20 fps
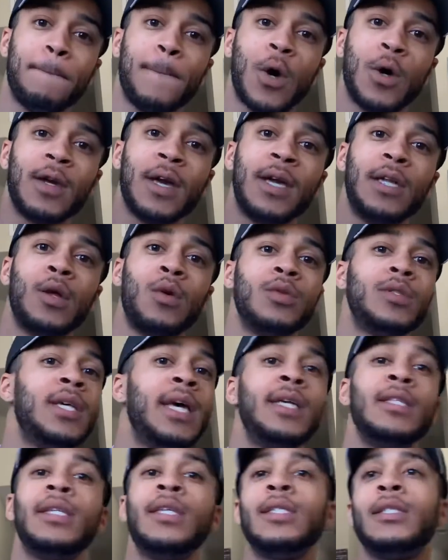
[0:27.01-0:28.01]
Okay, don't
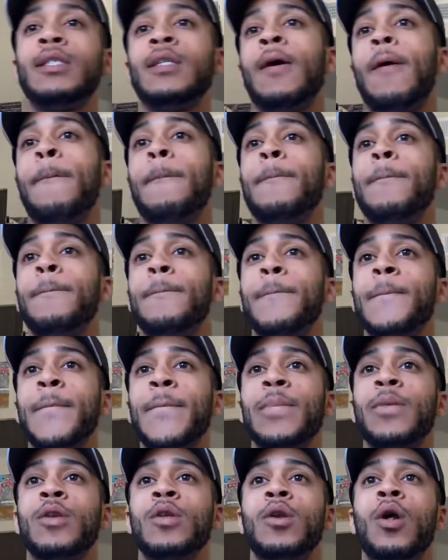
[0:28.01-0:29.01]
take this,
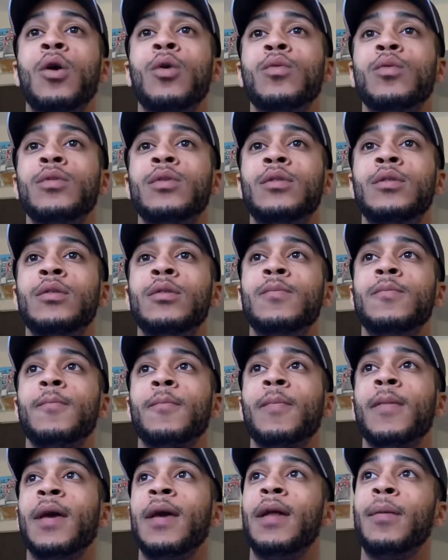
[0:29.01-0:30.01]
you know,
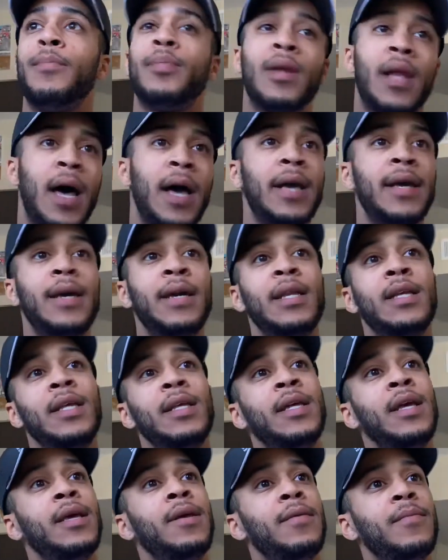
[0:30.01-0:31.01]
and apply it
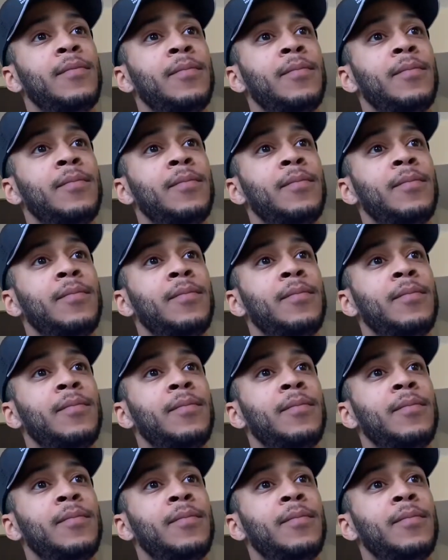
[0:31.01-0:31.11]
and get